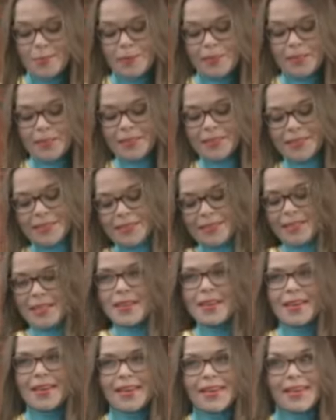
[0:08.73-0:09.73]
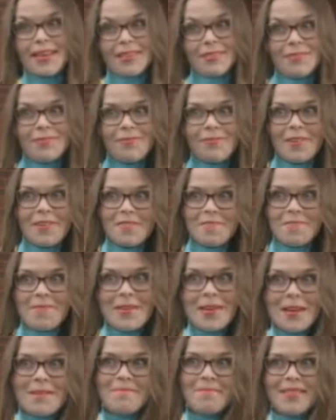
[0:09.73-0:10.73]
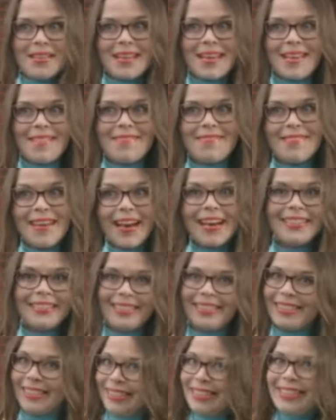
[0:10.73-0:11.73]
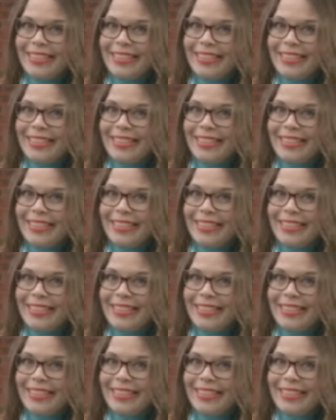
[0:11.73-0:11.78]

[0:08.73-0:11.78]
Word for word: besides, it is 5 PM and that